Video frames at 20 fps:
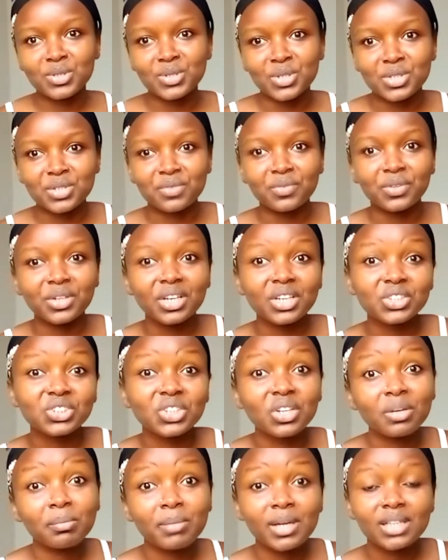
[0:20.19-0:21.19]

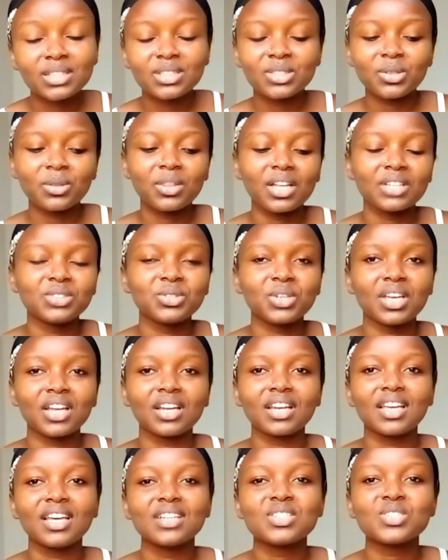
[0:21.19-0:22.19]
notification bell so that you
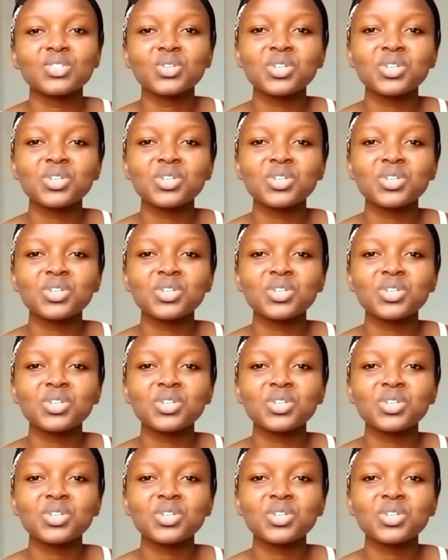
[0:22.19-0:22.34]
can get